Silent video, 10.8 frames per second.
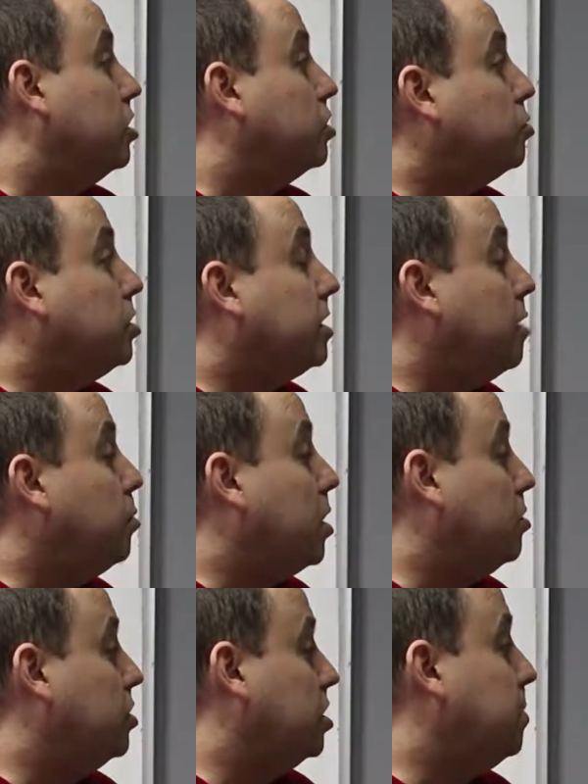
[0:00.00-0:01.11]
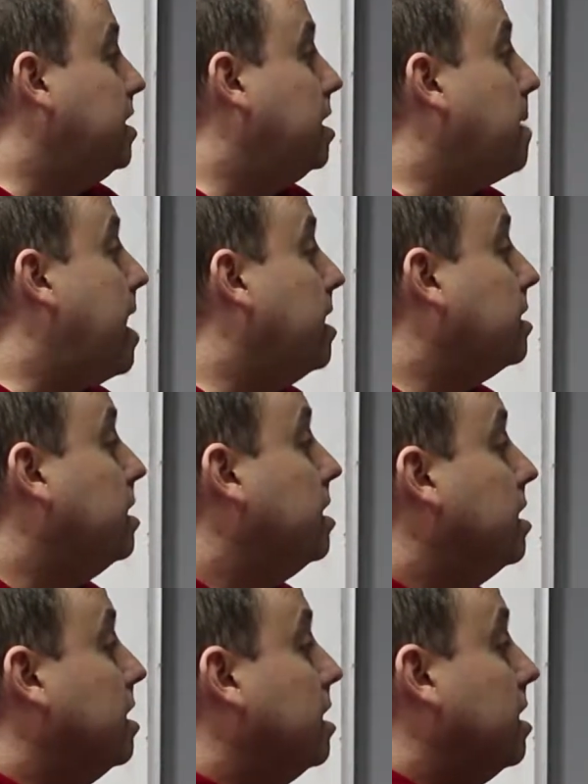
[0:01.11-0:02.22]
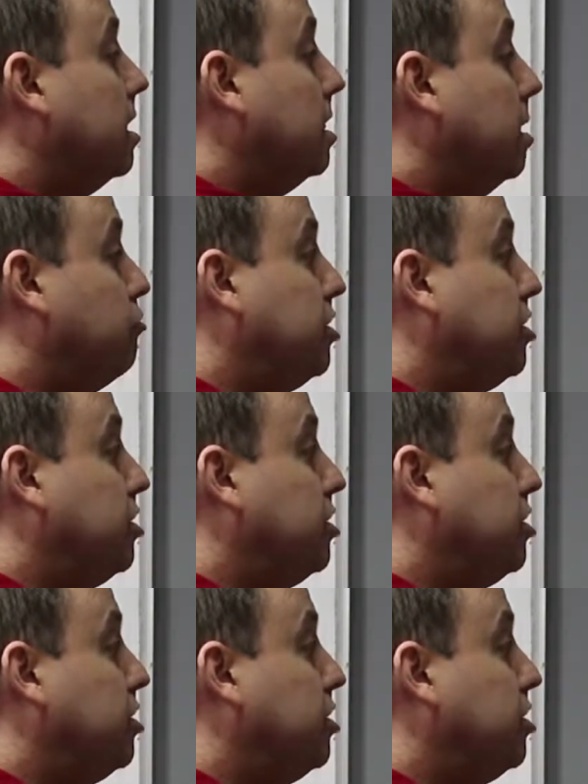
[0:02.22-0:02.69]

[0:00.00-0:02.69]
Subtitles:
So today we're going to speak about the